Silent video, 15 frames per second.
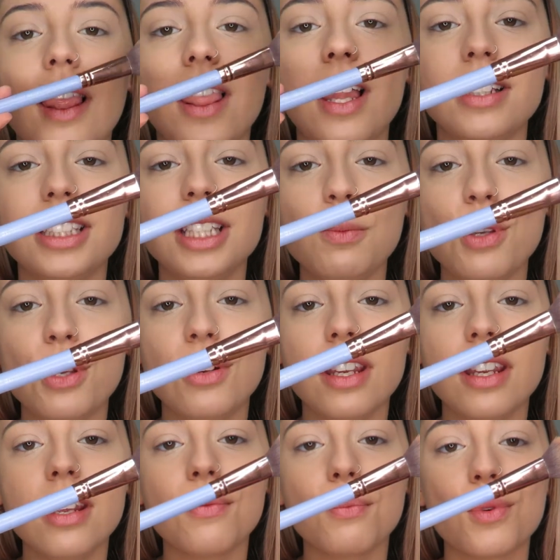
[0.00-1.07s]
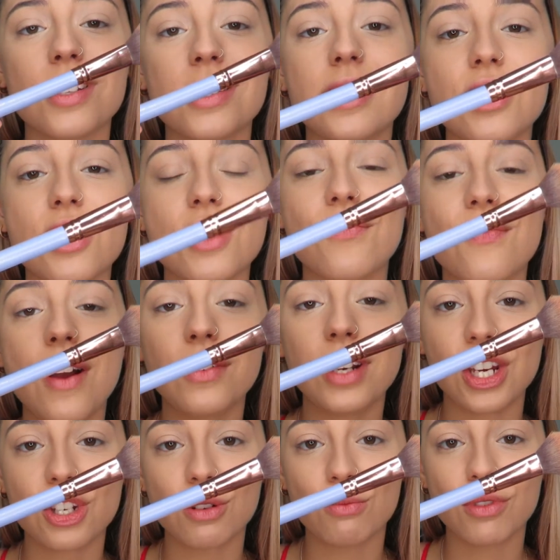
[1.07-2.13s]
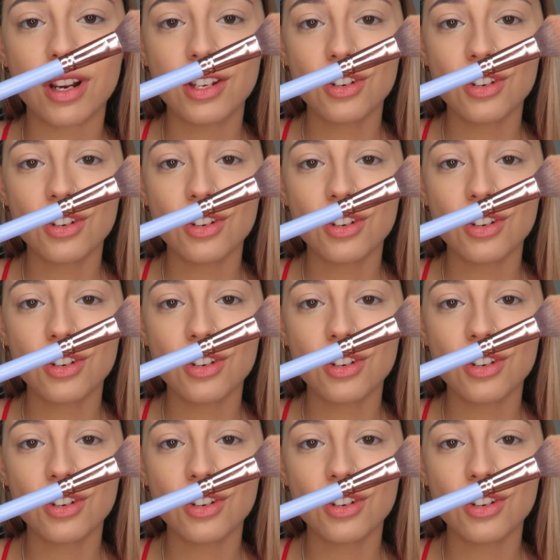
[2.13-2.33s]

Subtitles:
Luxie Beauty Precision Foundation